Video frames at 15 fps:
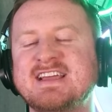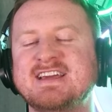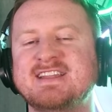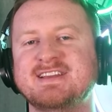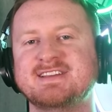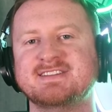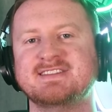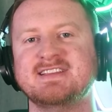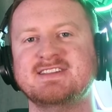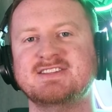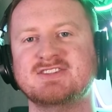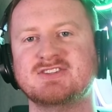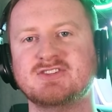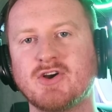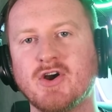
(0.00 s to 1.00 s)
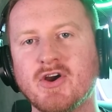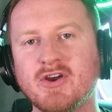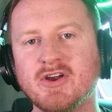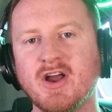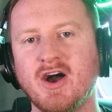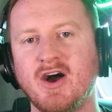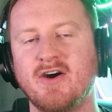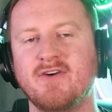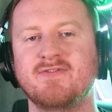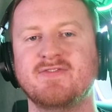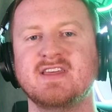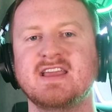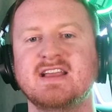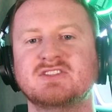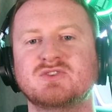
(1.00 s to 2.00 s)
It is the start of
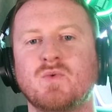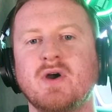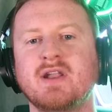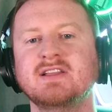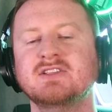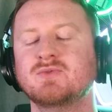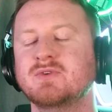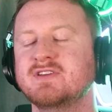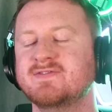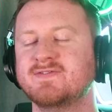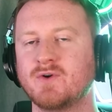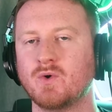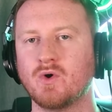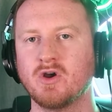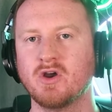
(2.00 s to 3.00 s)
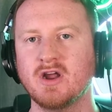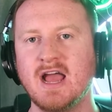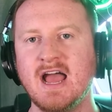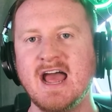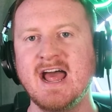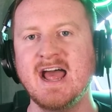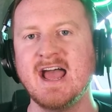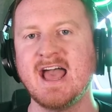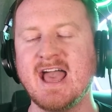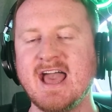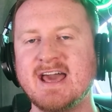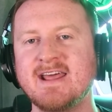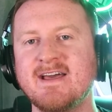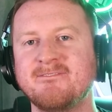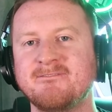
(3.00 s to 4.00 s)
the 2024
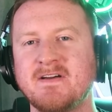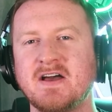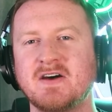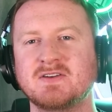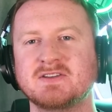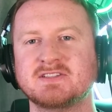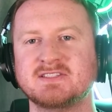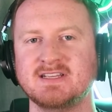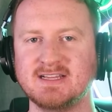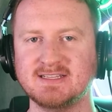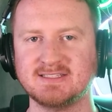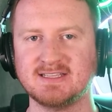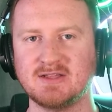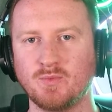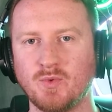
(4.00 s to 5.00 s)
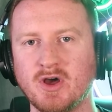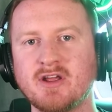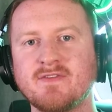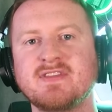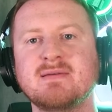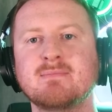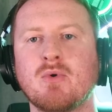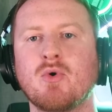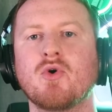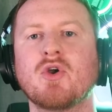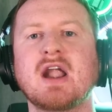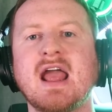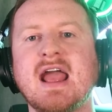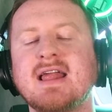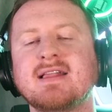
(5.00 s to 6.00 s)
NFL season, one of the
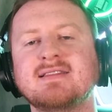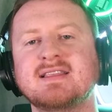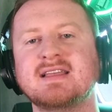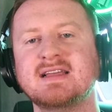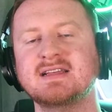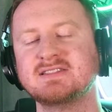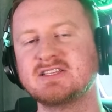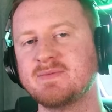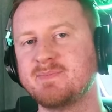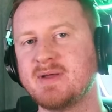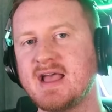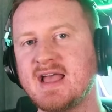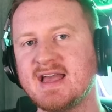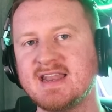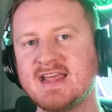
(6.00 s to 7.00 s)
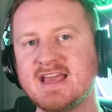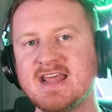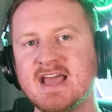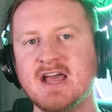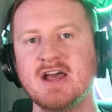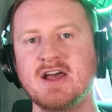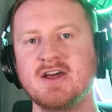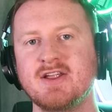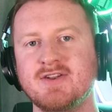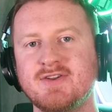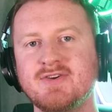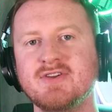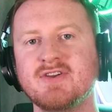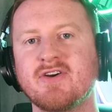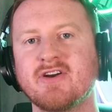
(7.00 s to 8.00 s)
more anticipated
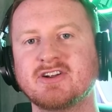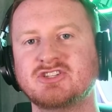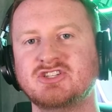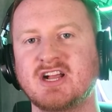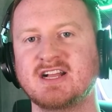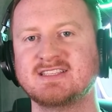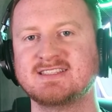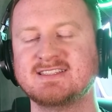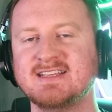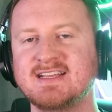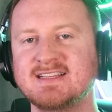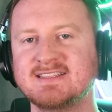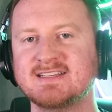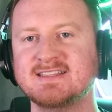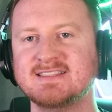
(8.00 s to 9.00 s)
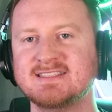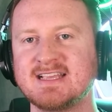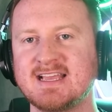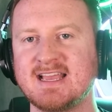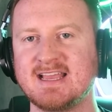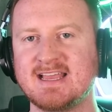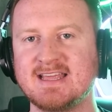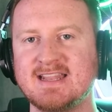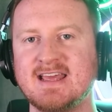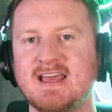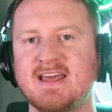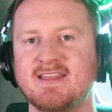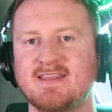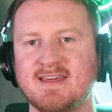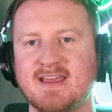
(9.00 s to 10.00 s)
New York Jets seasons in
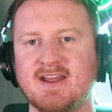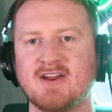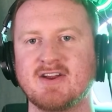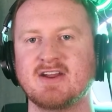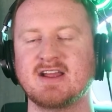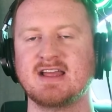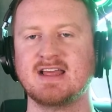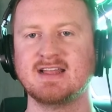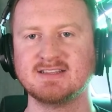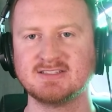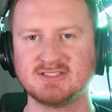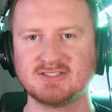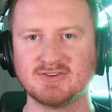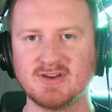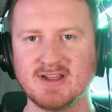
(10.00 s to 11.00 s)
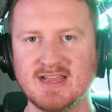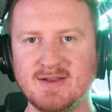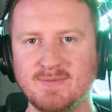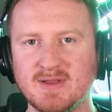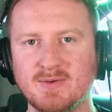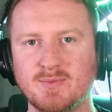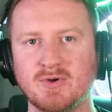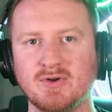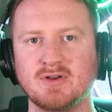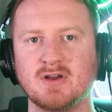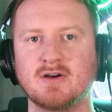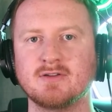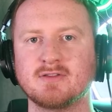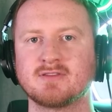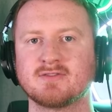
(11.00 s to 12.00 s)
their history. We will
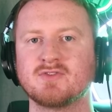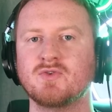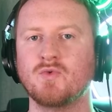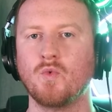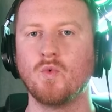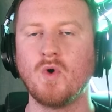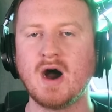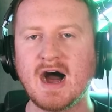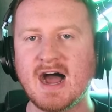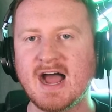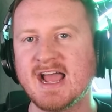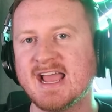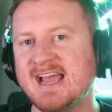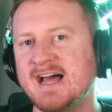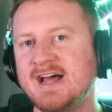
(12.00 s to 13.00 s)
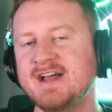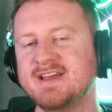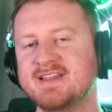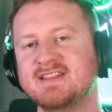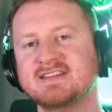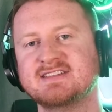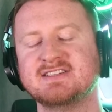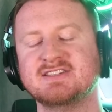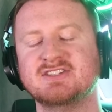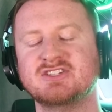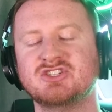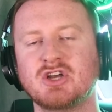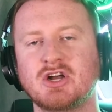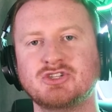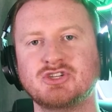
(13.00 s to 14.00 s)
go through why this is
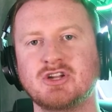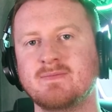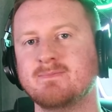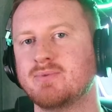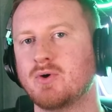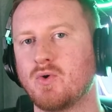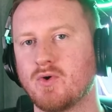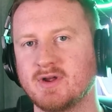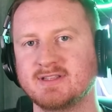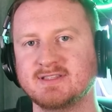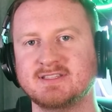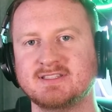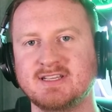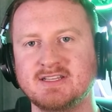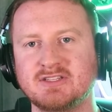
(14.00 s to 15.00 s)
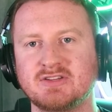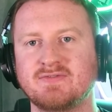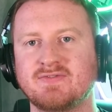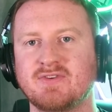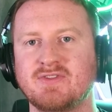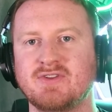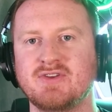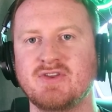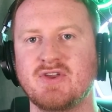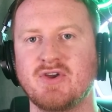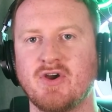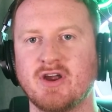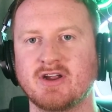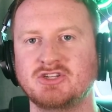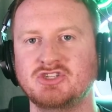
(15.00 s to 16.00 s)
such an important season for the New
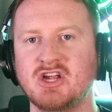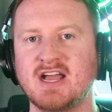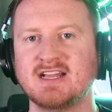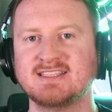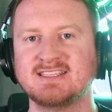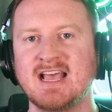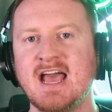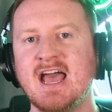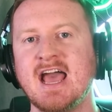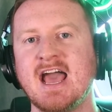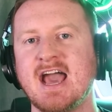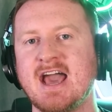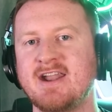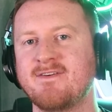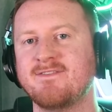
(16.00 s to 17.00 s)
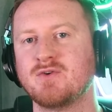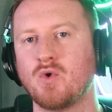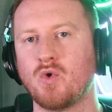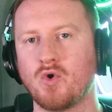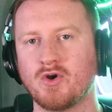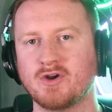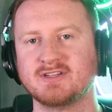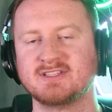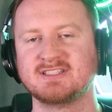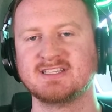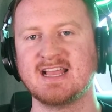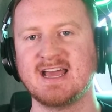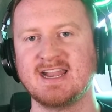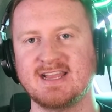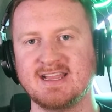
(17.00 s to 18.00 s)
York Jets and, of course,
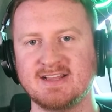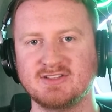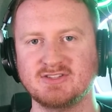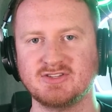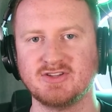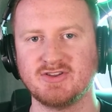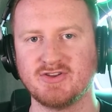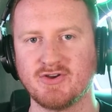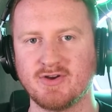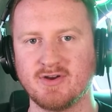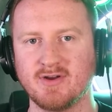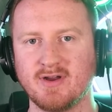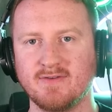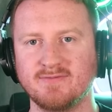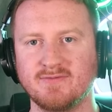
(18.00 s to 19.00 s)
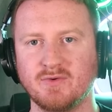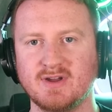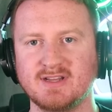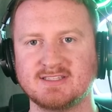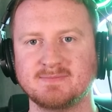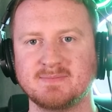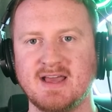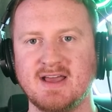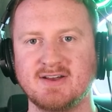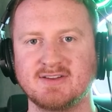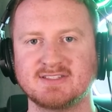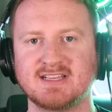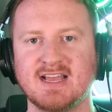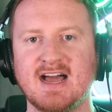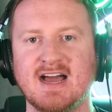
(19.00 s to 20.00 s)
get into your
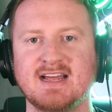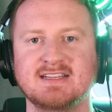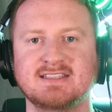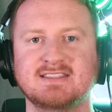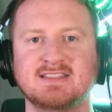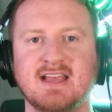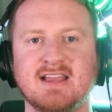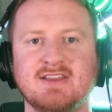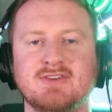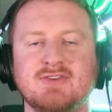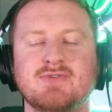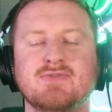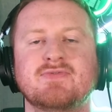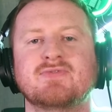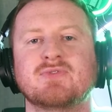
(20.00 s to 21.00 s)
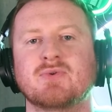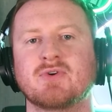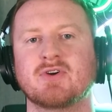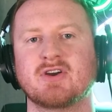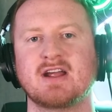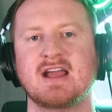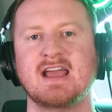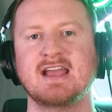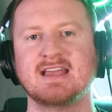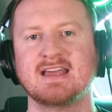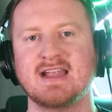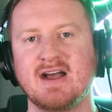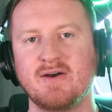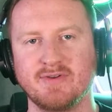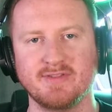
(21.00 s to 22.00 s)
voicemails. Guys, thank you for
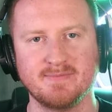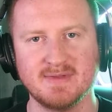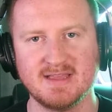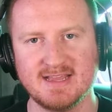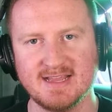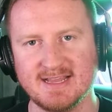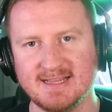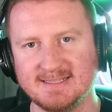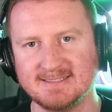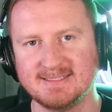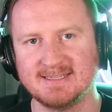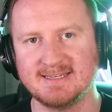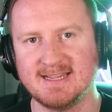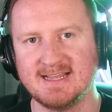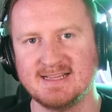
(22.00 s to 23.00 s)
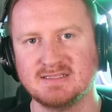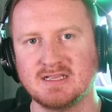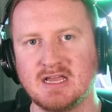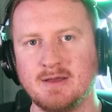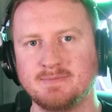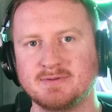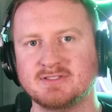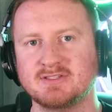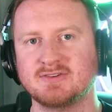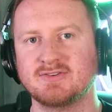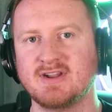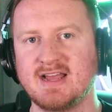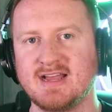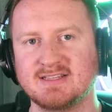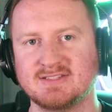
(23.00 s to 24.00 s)
hanging out with me in today's
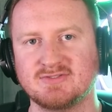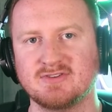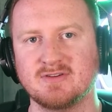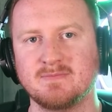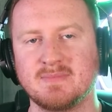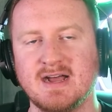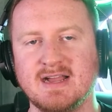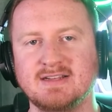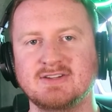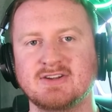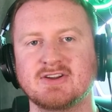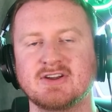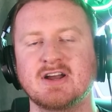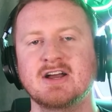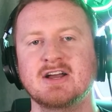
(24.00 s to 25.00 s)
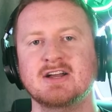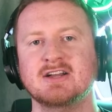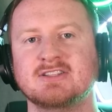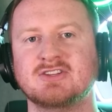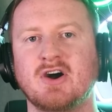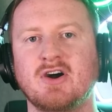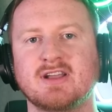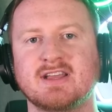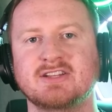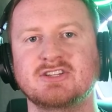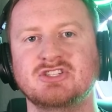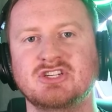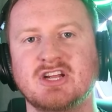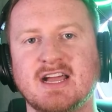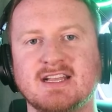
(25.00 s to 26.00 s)
episode. As a reminder, Talking
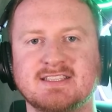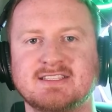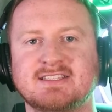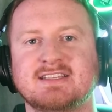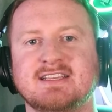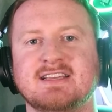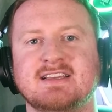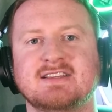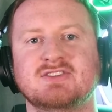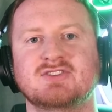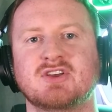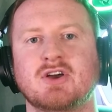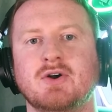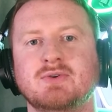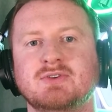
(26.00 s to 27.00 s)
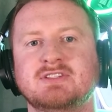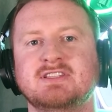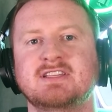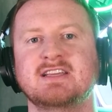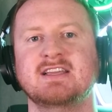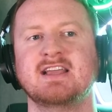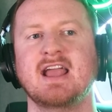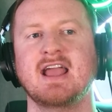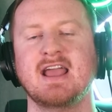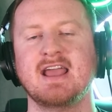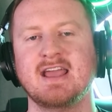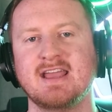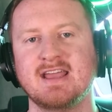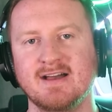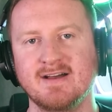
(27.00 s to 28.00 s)
Jets is hosting
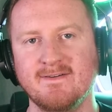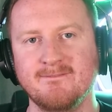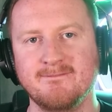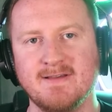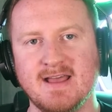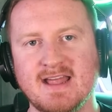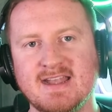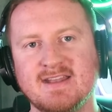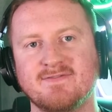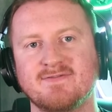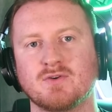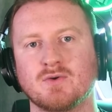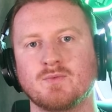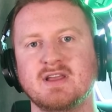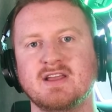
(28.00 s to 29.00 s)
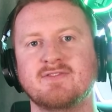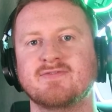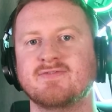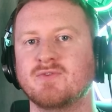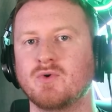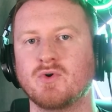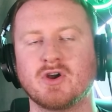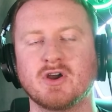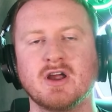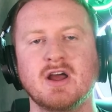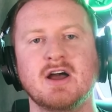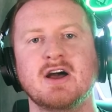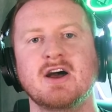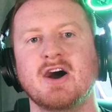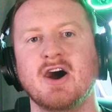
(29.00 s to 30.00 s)
an event for week four
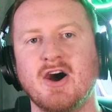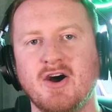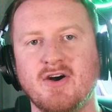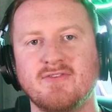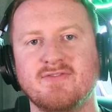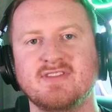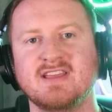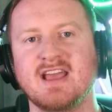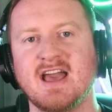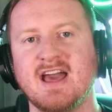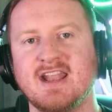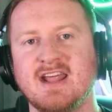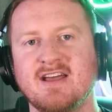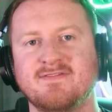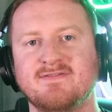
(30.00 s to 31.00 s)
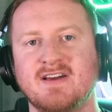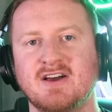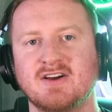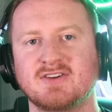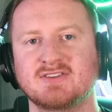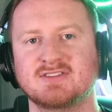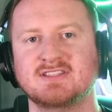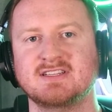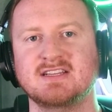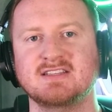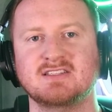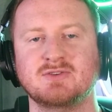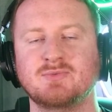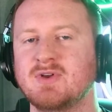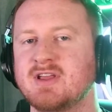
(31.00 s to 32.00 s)
of the NFL
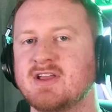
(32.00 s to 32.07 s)
season.